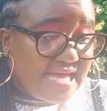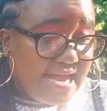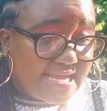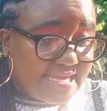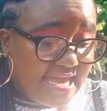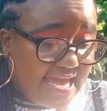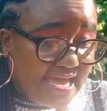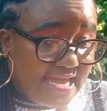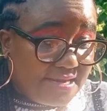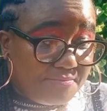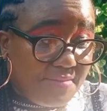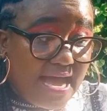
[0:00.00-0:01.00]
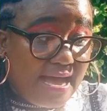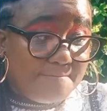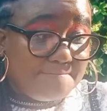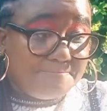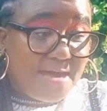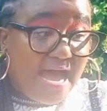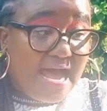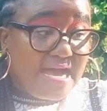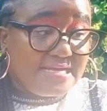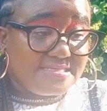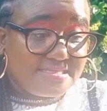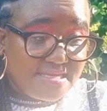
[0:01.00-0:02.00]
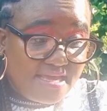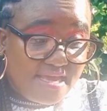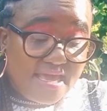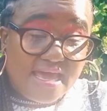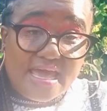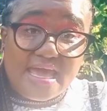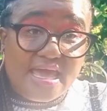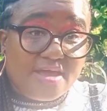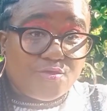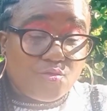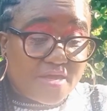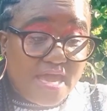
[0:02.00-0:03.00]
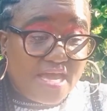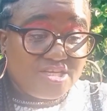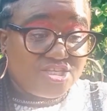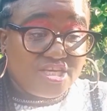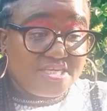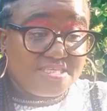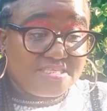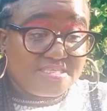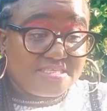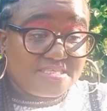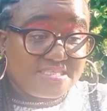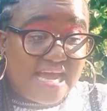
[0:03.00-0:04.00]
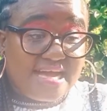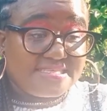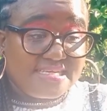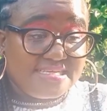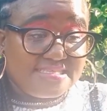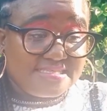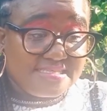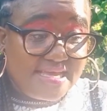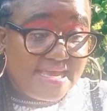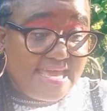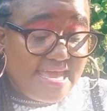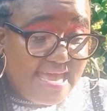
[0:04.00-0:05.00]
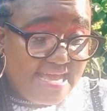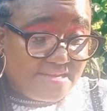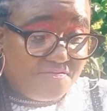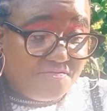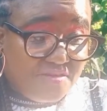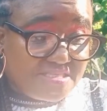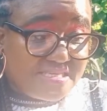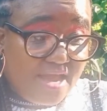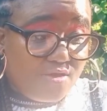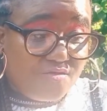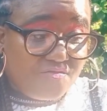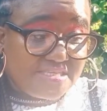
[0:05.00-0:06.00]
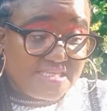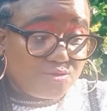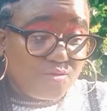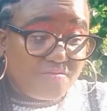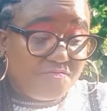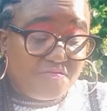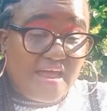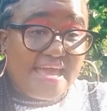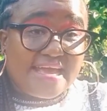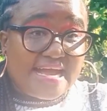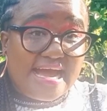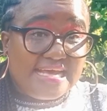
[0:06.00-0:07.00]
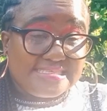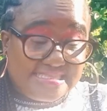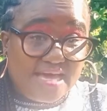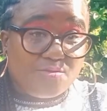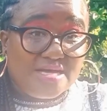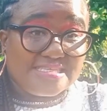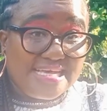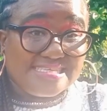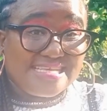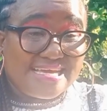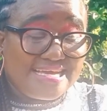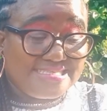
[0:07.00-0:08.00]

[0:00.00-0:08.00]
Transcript: again, Mom passed her education studies at Vista University with flying colors. That was her 2nd